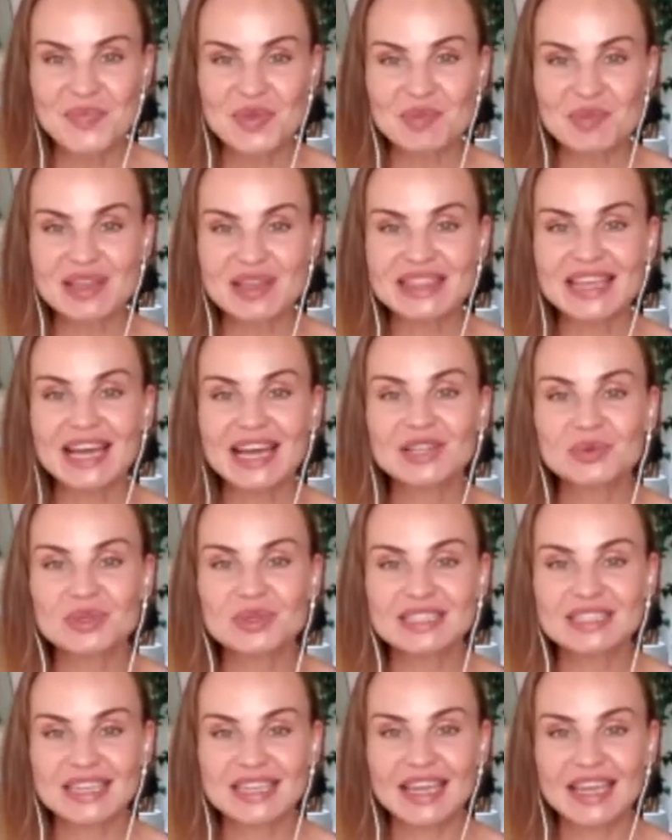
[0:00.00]
But that would
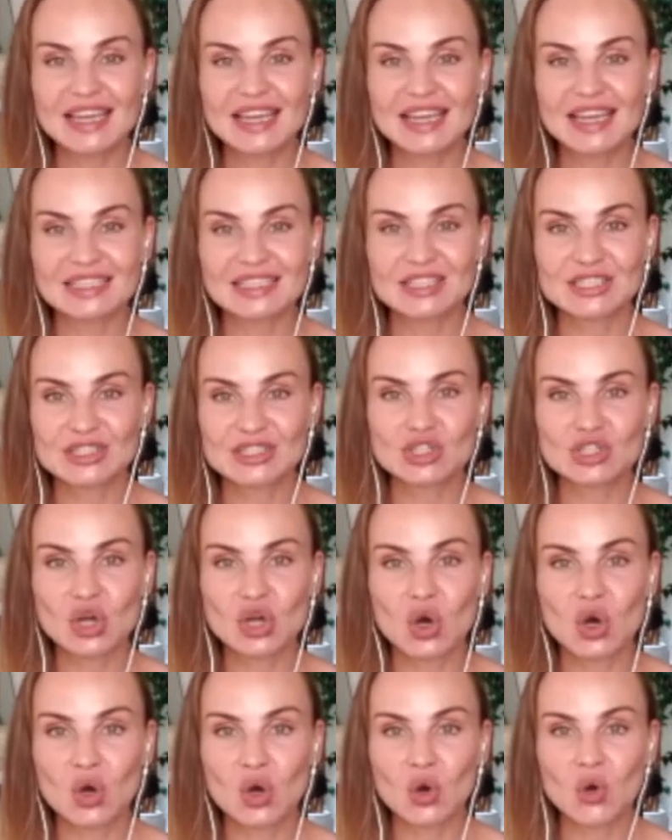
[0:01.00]
take
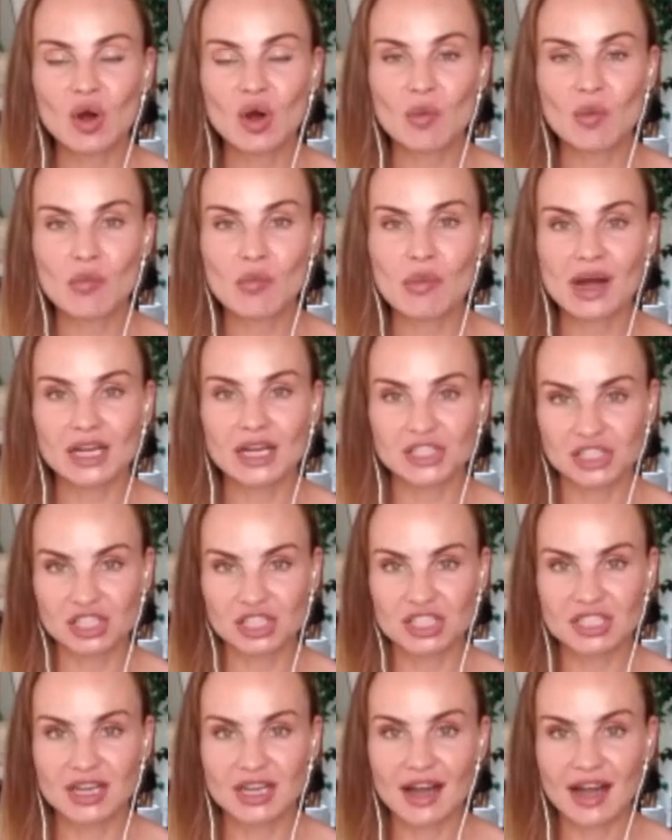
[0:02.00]
so much
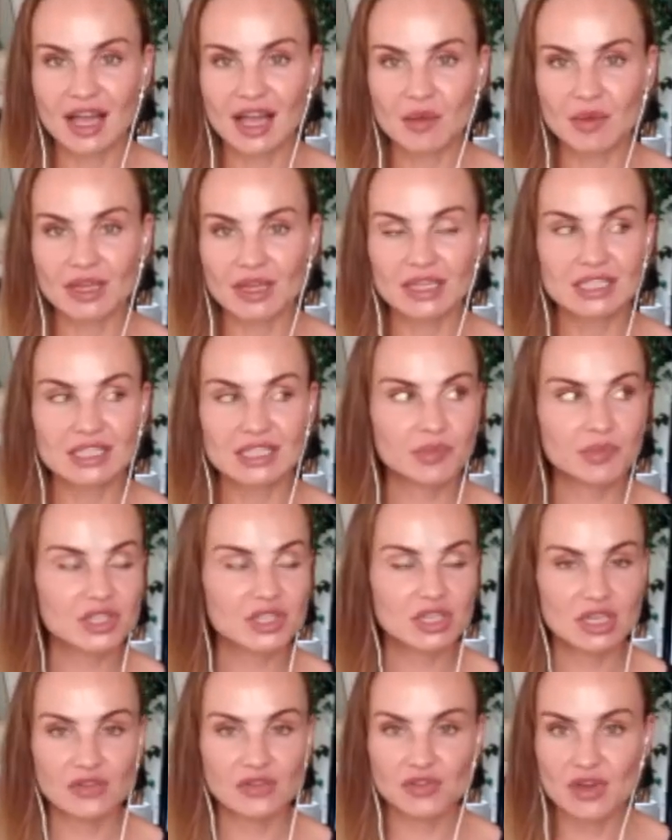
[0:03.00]
time, and
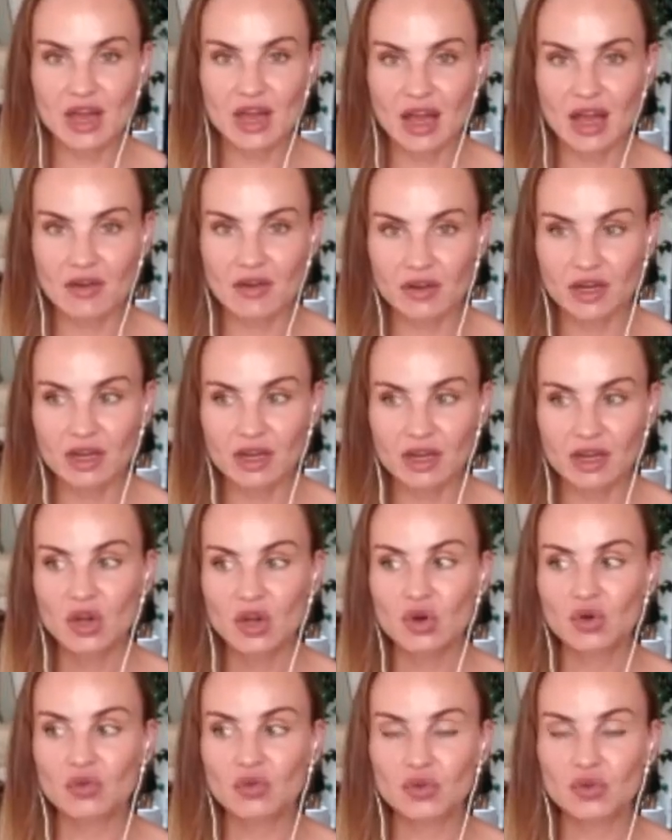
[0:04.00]
especially if you have a
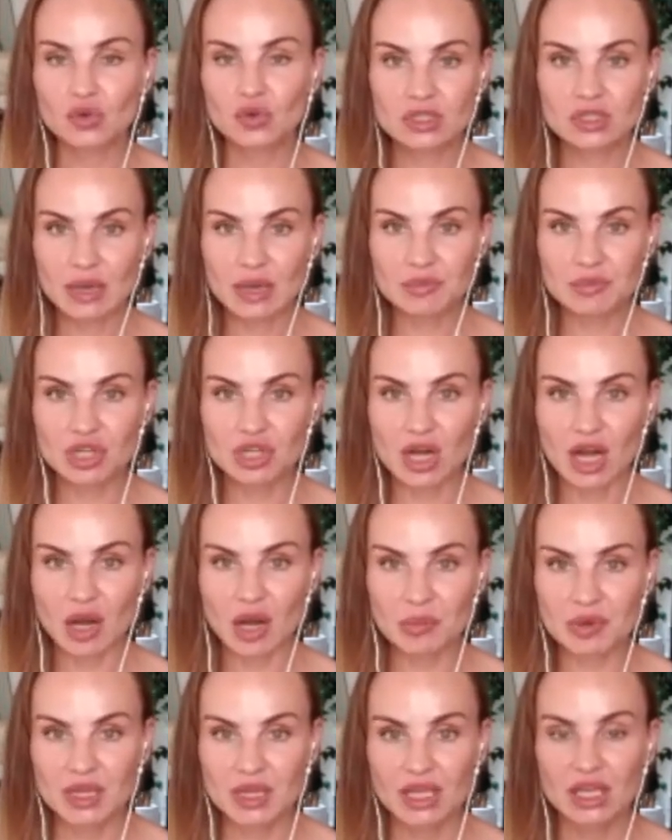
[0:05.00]
full-time job,
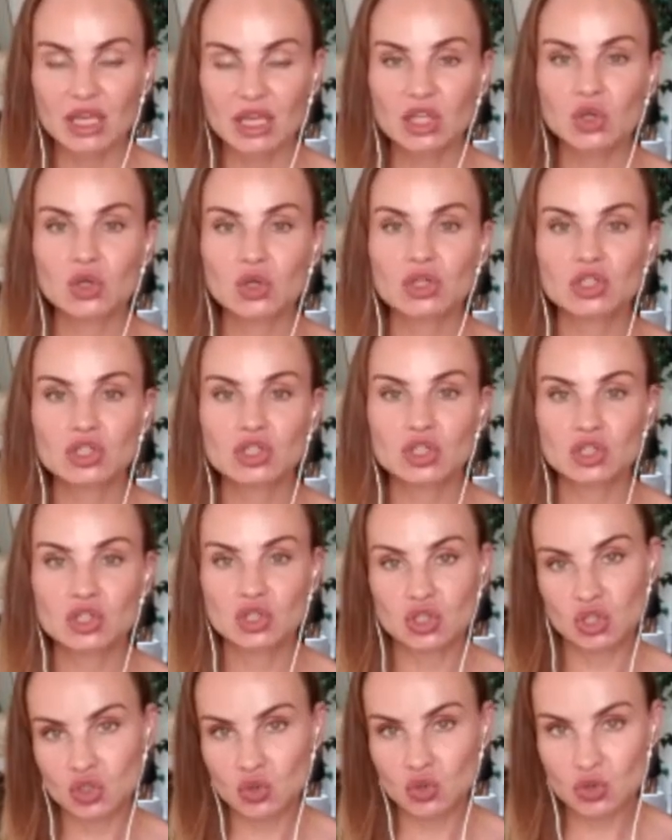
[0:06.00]
in order
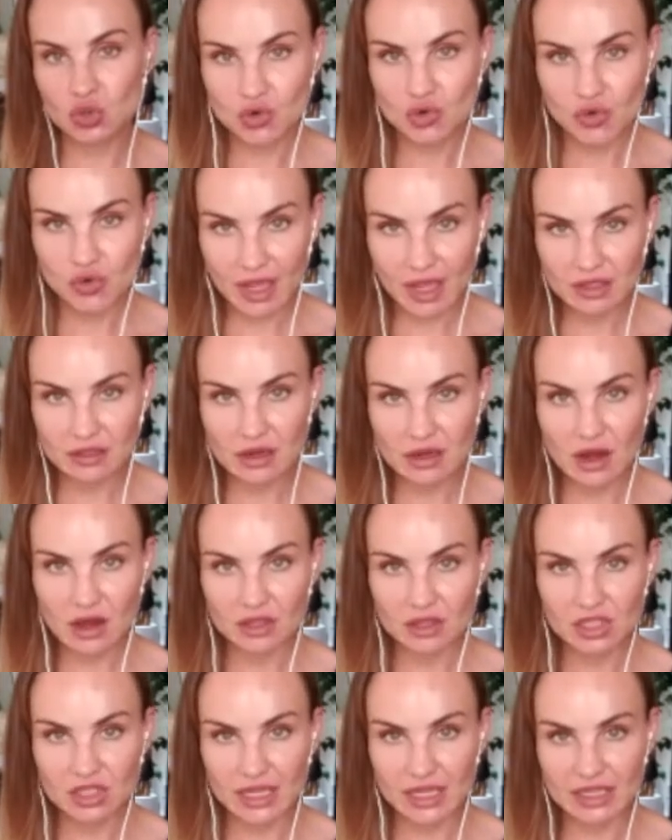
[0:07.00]
to create
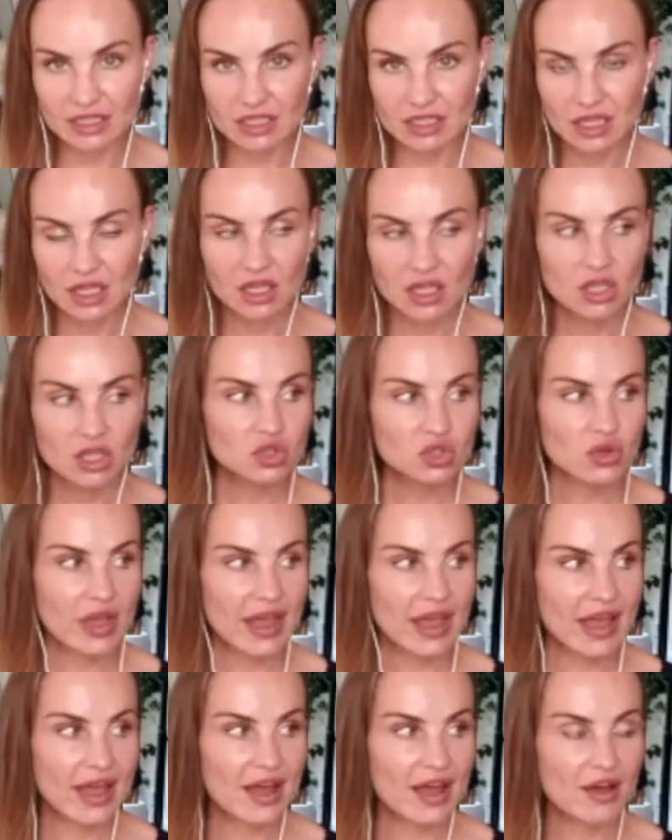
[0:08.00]
content, to
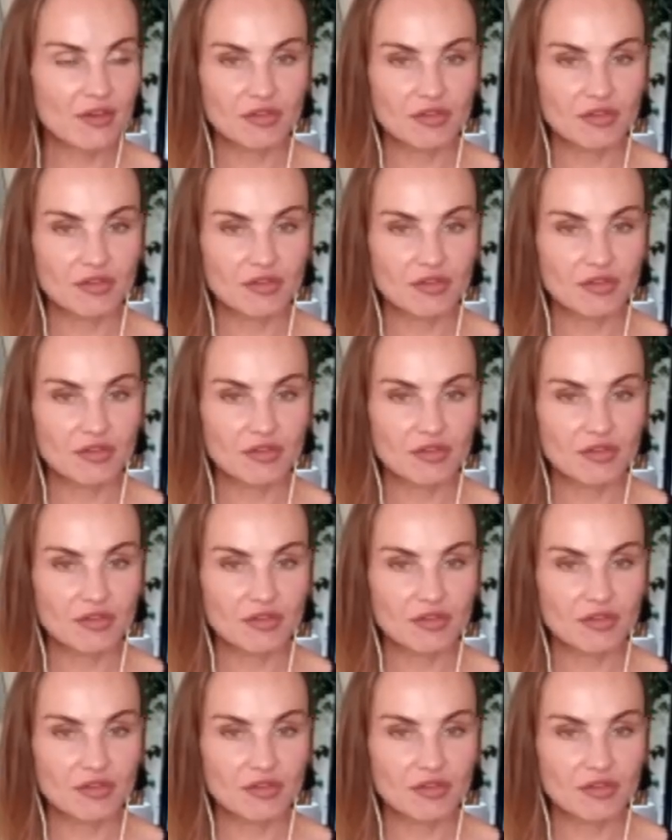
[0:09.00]
have